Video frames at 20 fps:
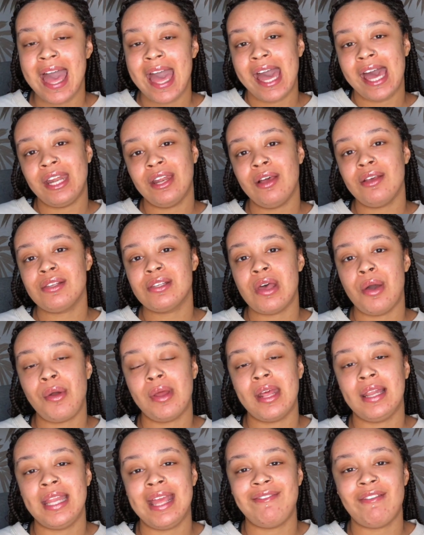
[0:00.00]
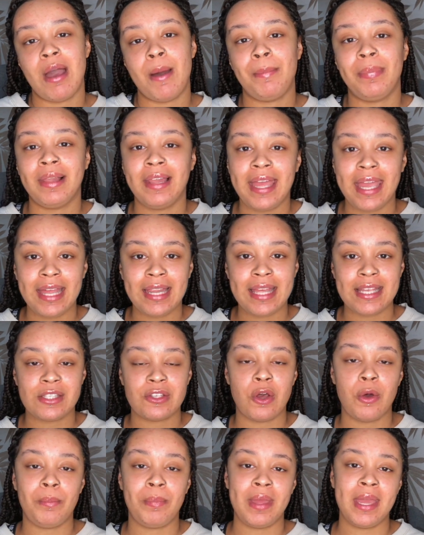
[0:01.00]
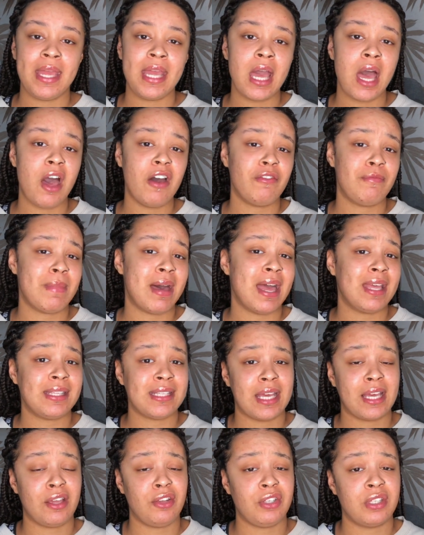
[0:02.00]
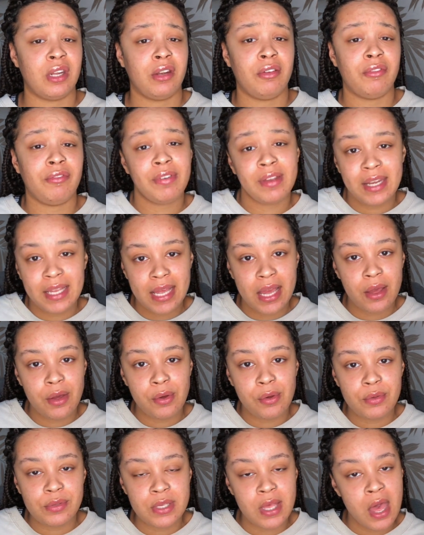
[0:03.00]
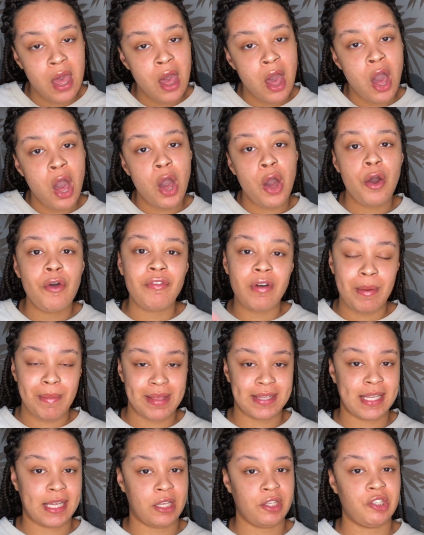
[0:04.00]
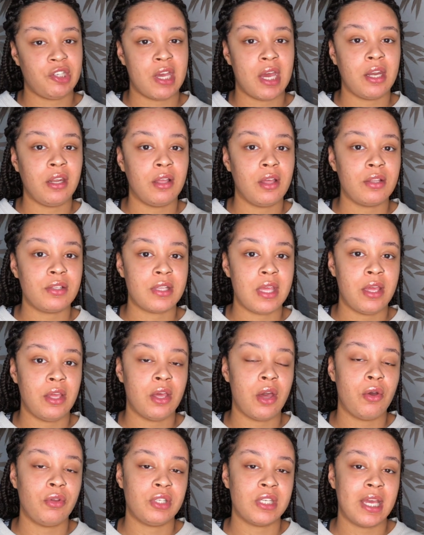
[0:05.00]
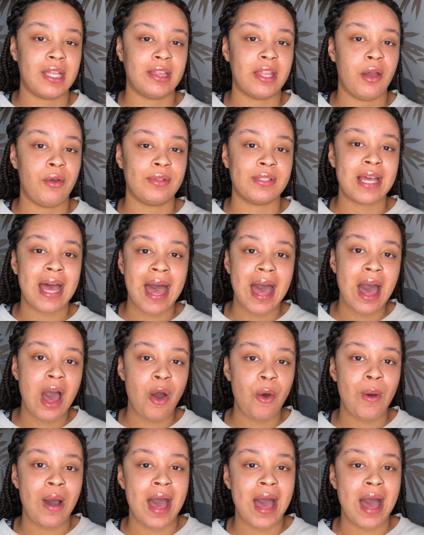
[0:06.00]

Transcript: And also I'm gonna leave a playlist up here of my second channel videos over on my second channel, so you can go check those out.